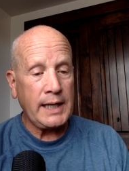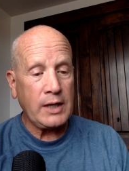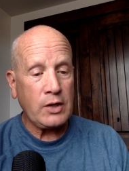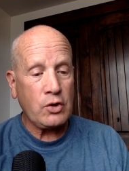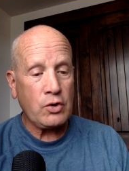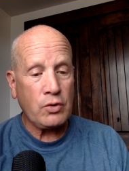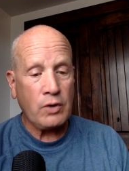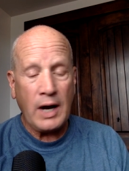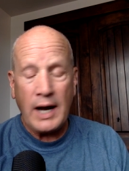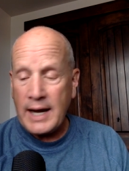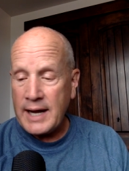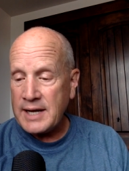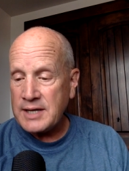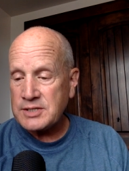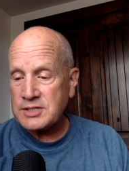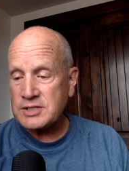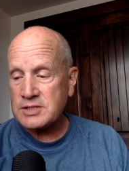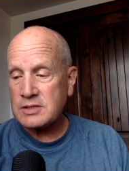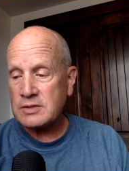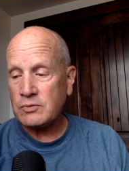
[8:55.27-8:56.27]

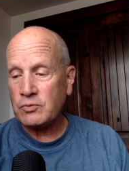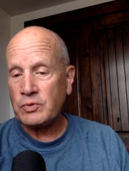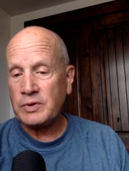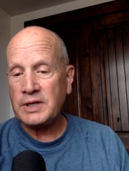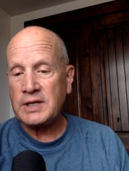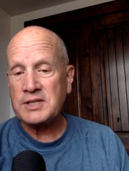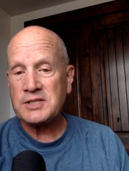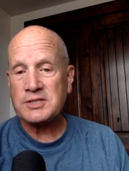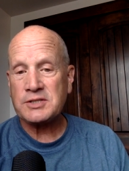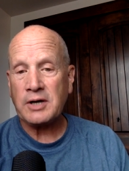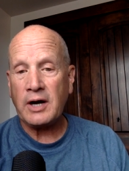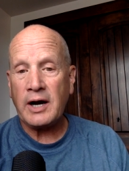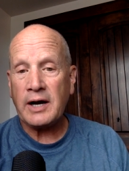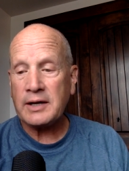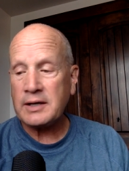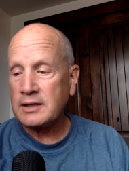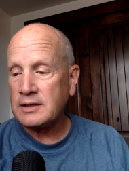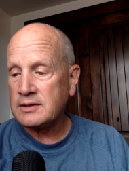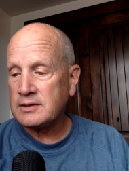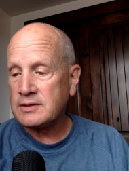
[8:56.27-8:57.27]
Christ, when he's
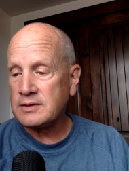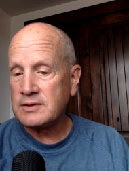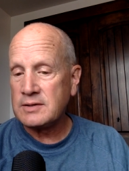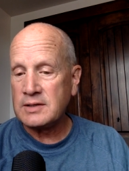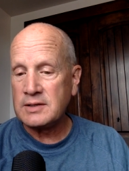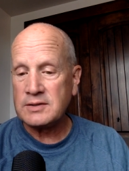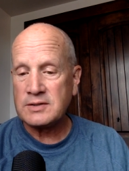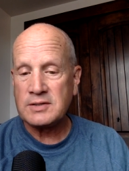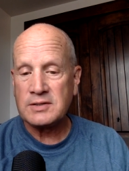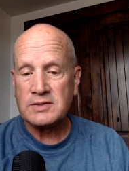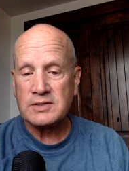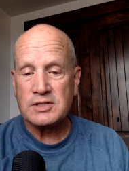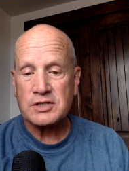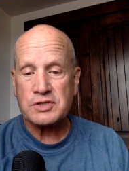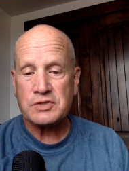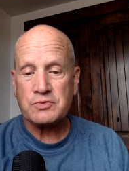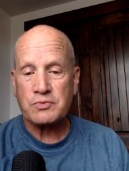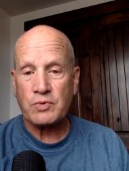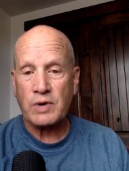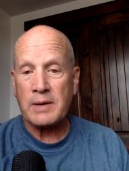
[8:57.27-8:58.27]
talking to, the, to
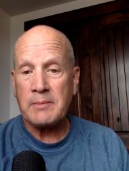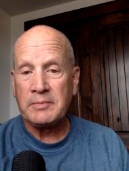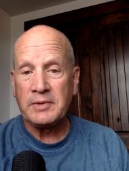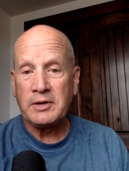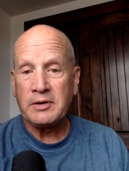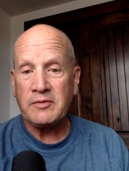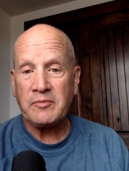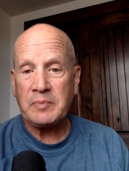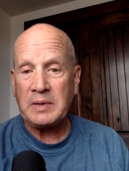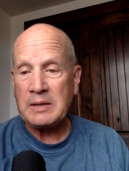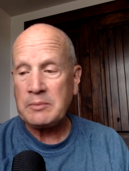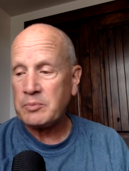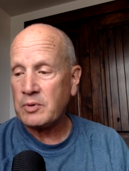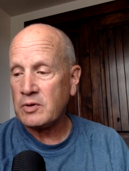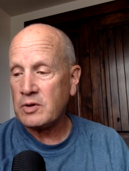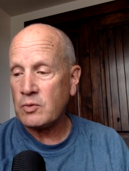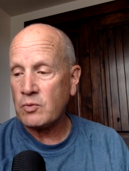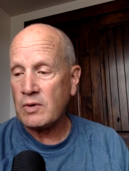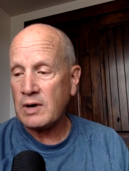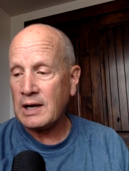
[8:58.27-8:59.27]
this remnant of people
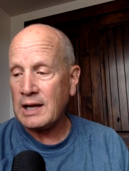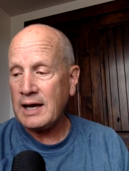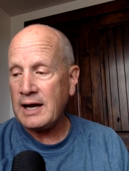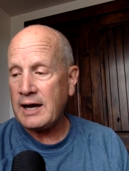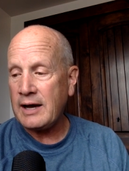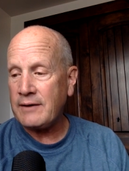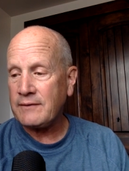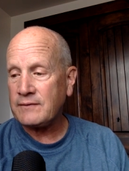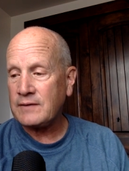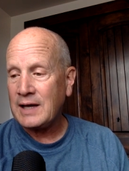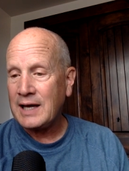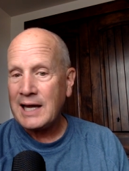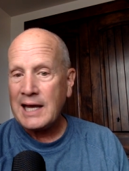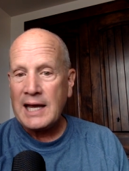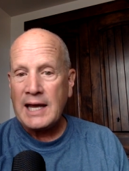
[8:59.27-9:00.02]
that were left,